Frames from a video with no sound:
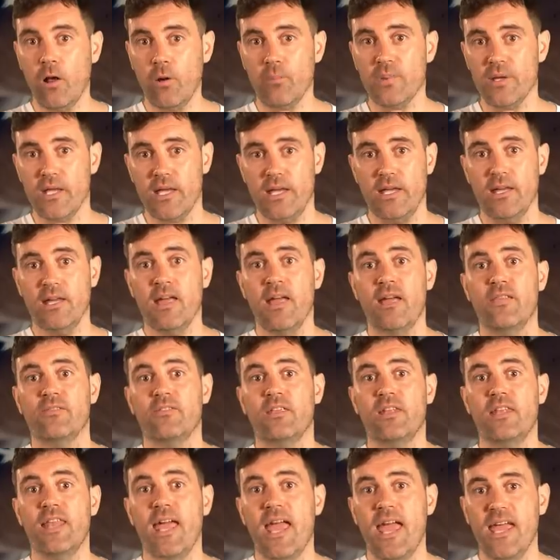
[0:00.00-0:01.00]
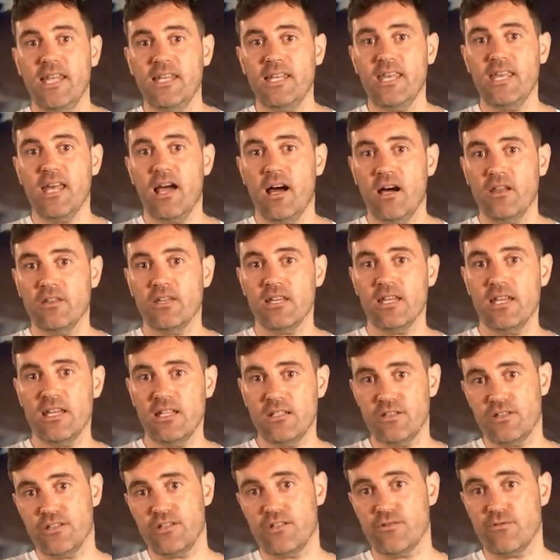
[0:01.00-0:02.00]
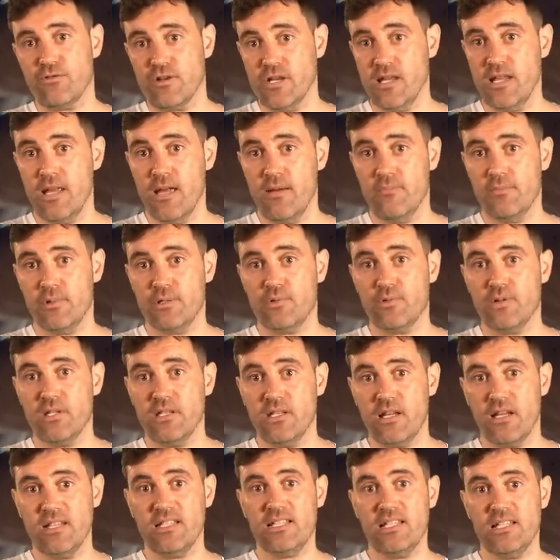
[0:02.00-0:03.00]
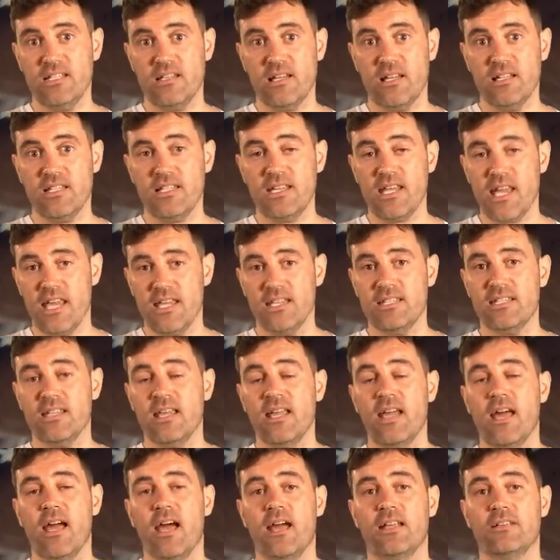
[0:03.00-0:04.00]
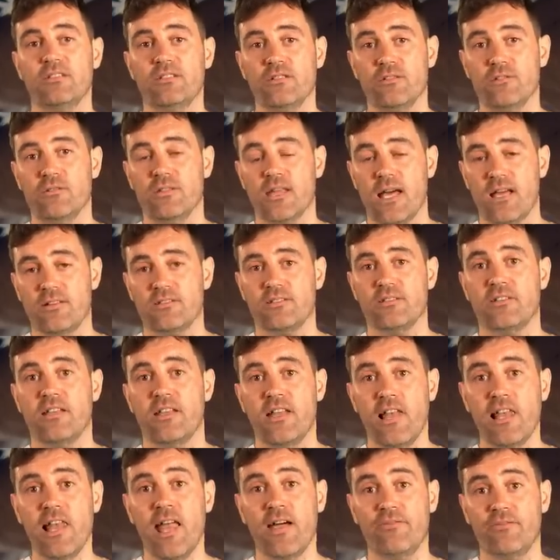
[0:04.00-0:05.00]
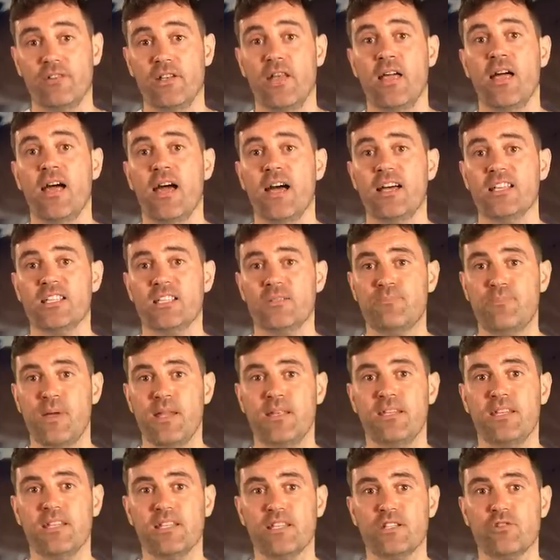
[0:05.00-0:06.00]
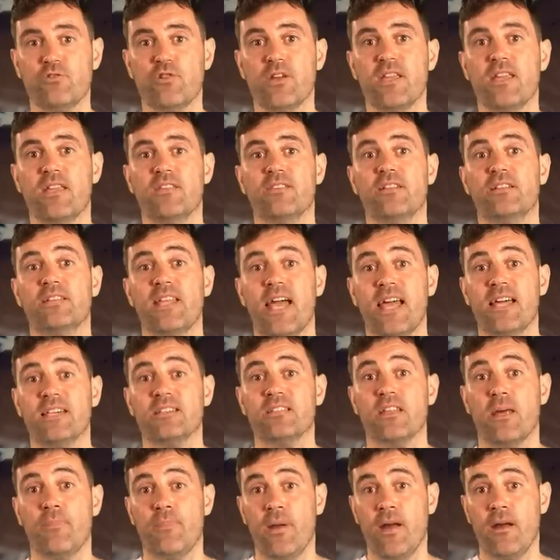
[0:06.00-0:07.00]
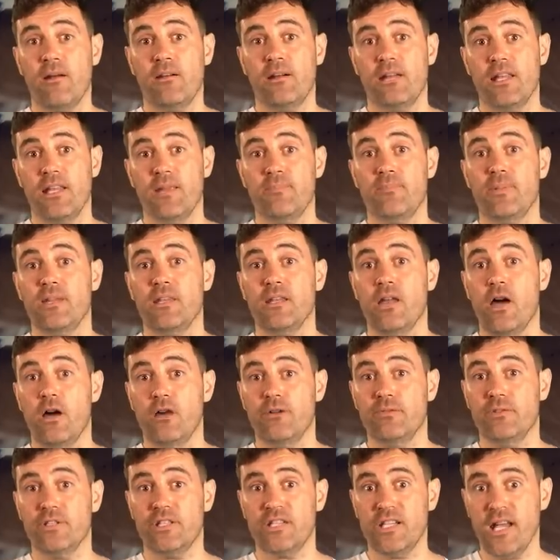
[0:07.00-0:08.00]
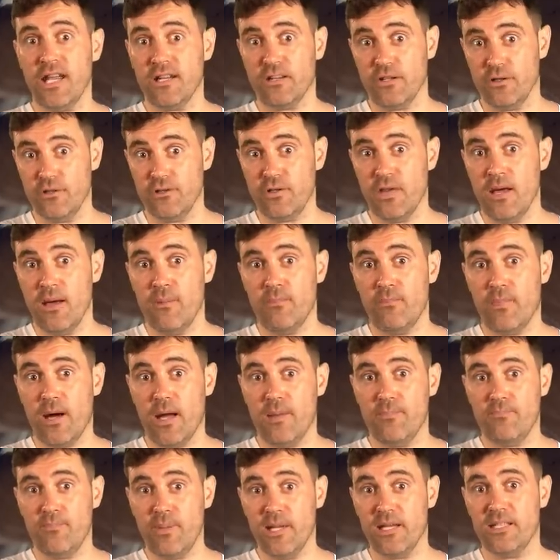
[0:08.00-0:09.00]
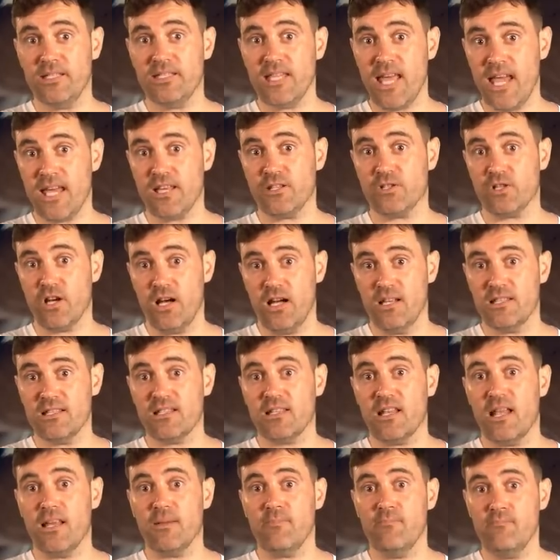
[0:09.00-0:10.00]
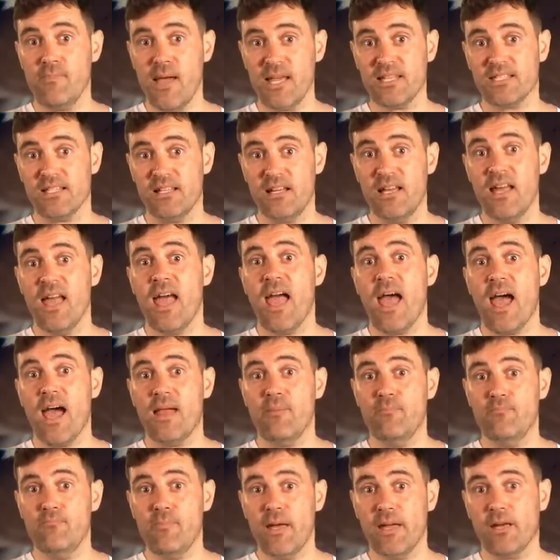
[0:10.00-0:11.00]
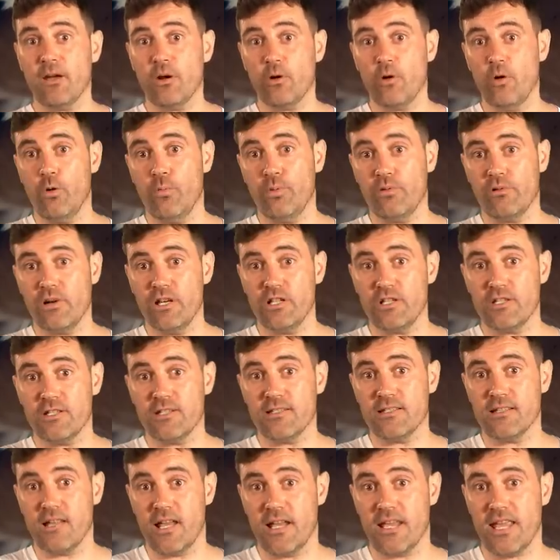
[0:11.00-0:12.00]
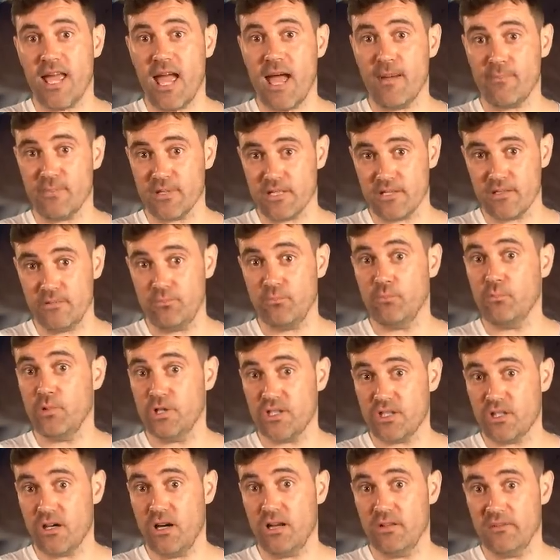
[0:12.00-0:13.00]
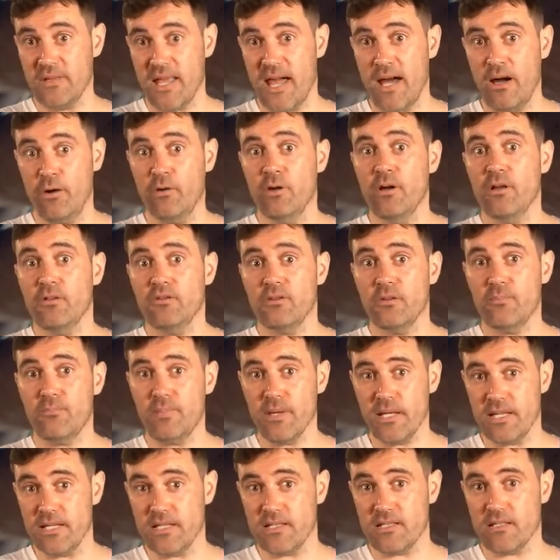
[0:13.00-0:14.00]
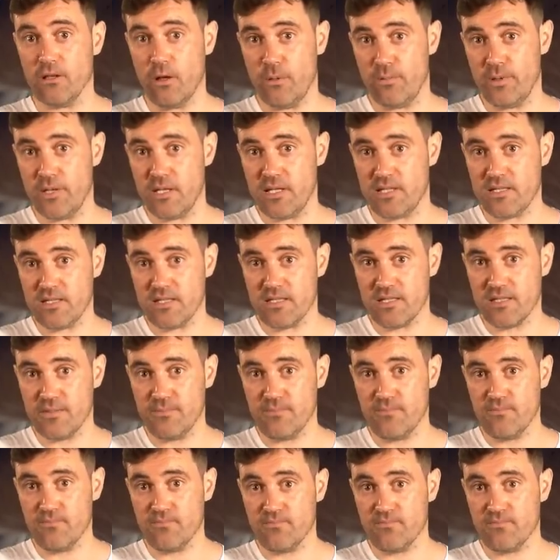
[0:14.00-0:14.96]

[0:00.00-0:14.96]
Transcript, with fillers: lobbying than any other industry between 1998 and 2011, a spending streak that has apparently been overshadowed by big tech giants like Meta and mega corporations like Amazon, which are now the biggest lobbyists.